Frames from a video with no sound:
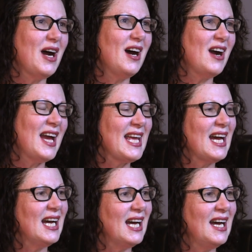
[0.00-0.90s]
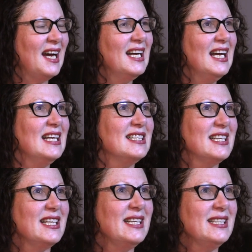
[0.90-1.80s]
I
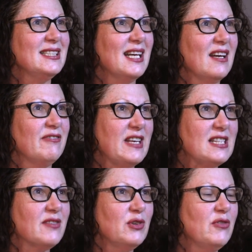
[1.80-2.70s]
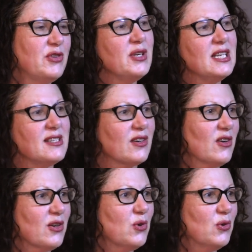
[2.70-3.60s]
did a festival a few years
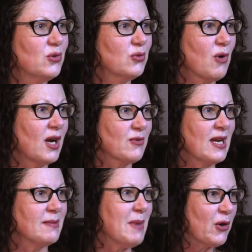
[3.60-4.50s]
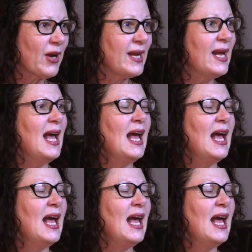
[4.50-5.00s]
ago called Ride Around the Murray,